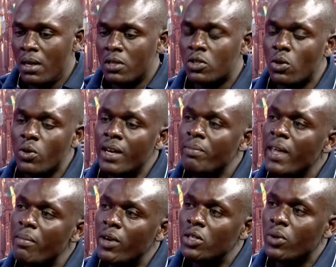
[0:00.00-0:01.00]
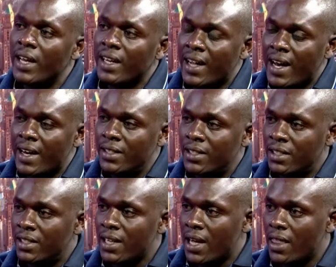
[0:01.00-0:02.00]
So you will be able to encourage
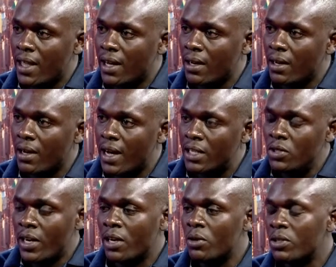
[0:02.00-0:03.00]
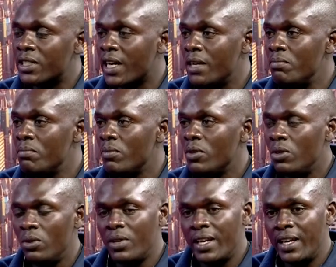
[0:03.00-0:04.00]
each other. At your low time,
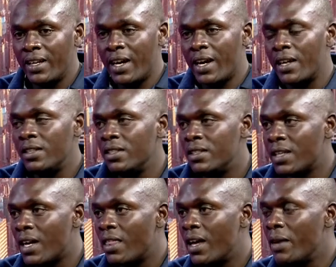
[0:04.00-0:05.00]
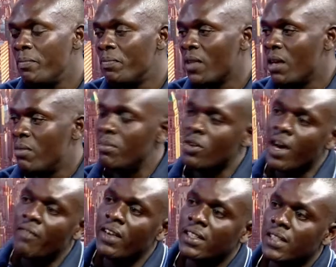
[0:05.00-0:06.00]
you will encourage each other. Maybe you
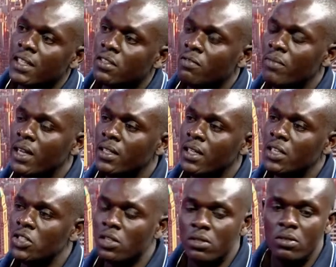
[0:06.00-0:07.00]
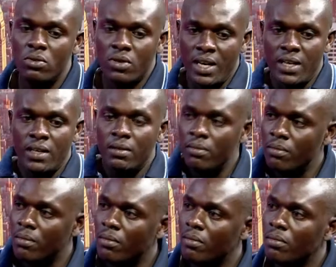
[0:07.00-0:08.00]
have excess of medication, you
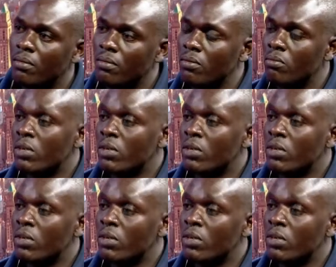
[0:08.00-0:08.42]
can give it to